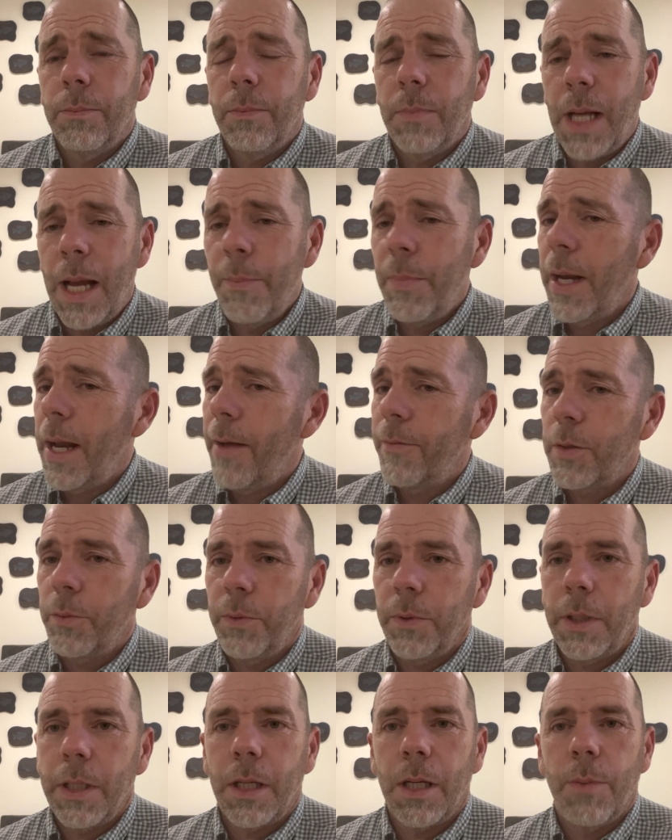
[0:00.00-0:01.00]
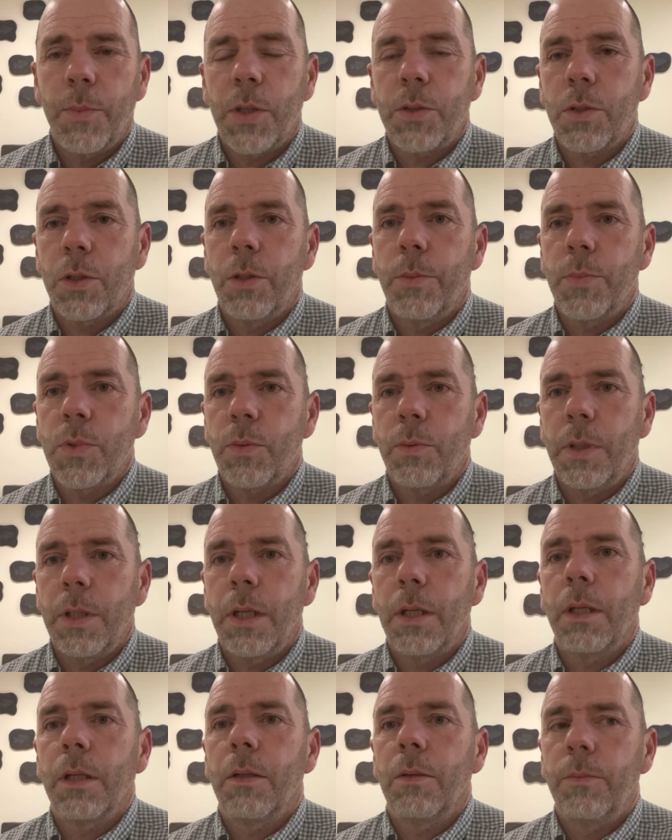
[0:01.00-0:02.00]
I'm going to have to really come to terms with it
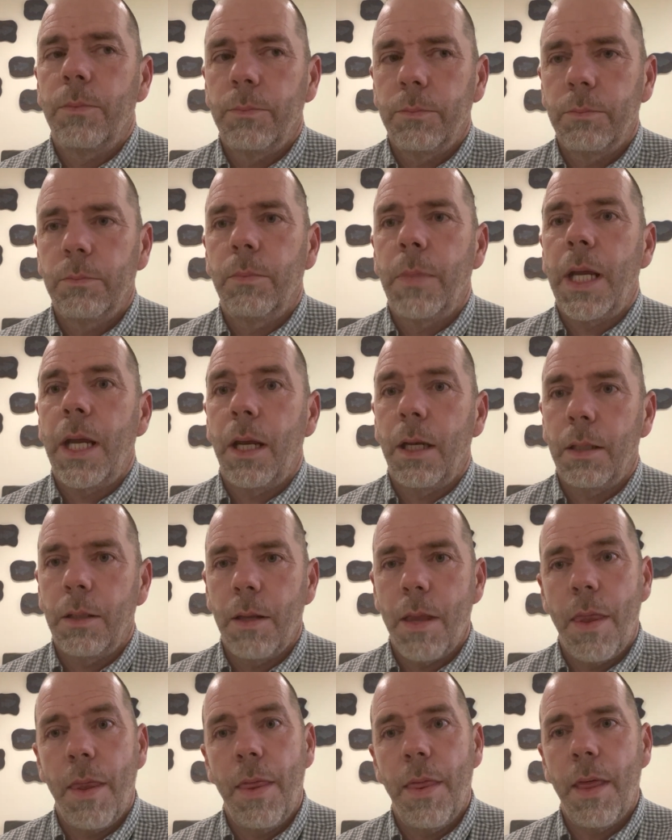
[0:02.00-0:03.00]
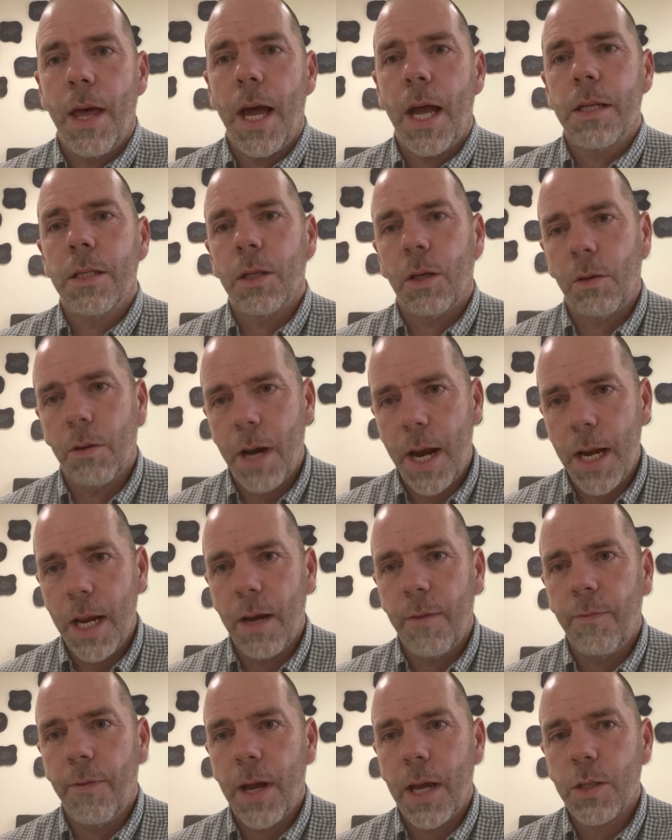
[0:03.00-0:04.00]
and go, man, that's a great
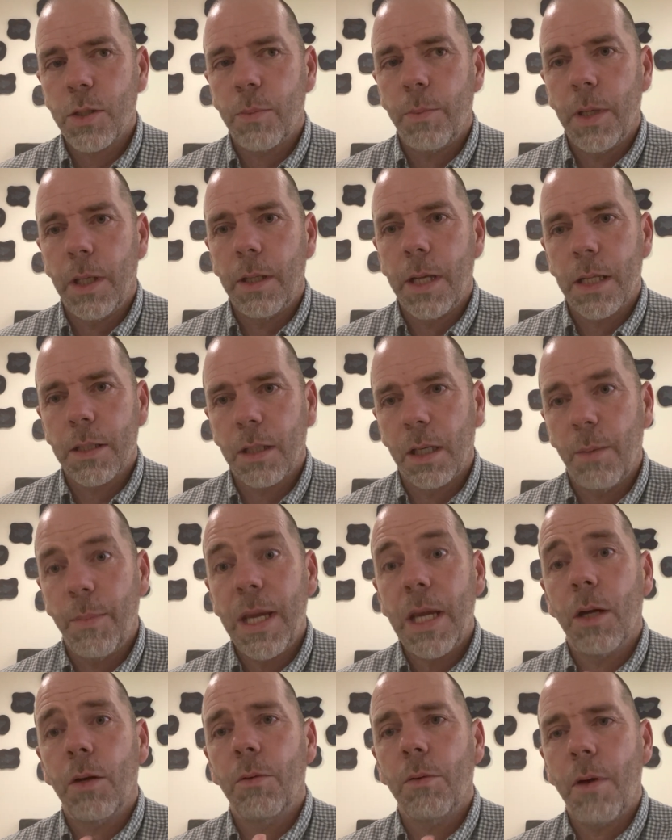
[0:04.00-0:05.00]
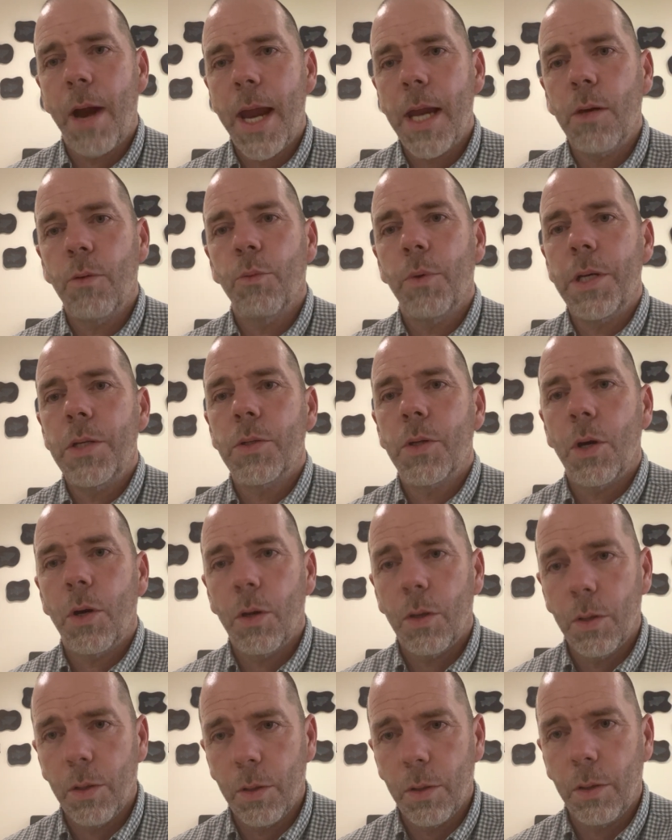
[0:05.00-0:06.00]
investment. That's going to be a great
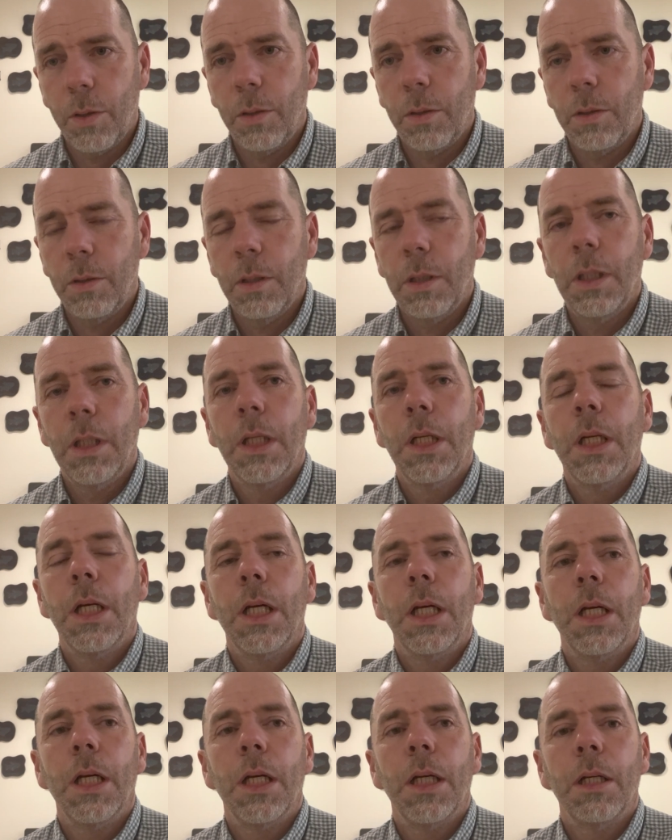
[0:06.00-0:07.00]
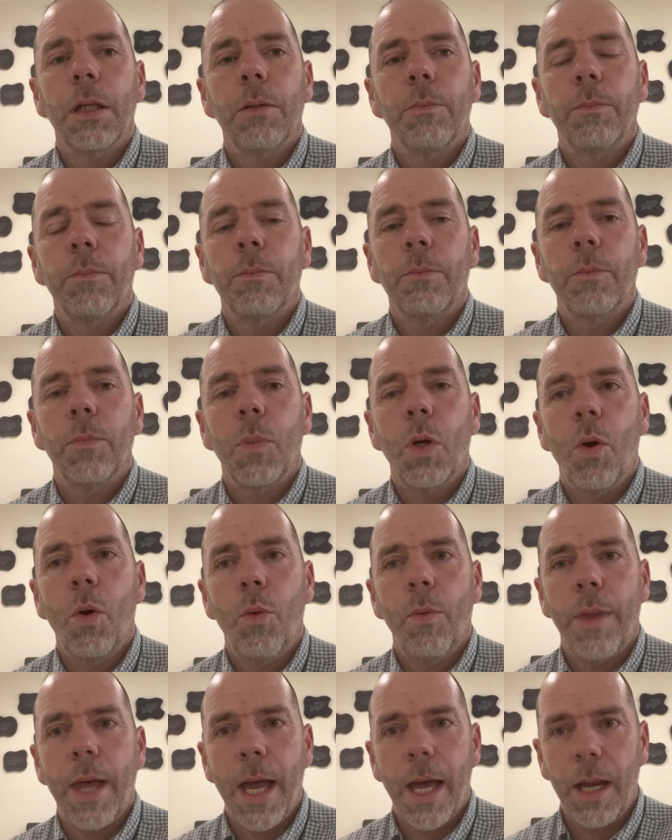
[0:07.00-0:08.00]
return
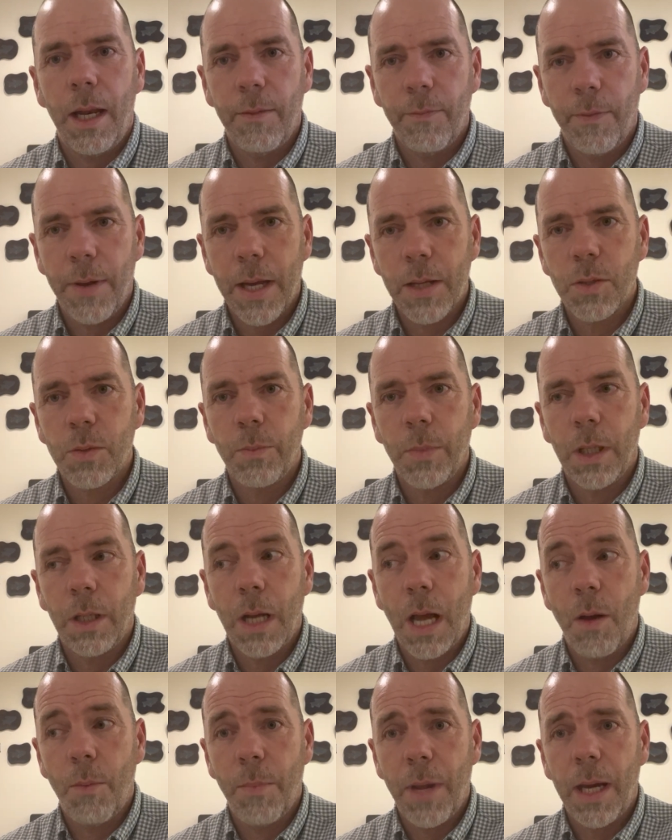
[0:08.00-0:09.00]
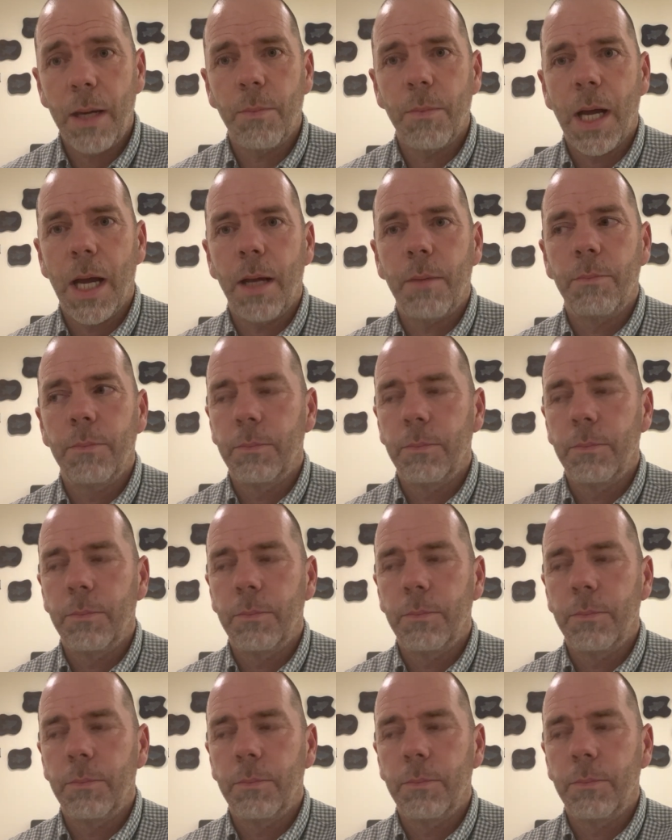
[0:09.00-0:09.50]
on that investment. I'll make my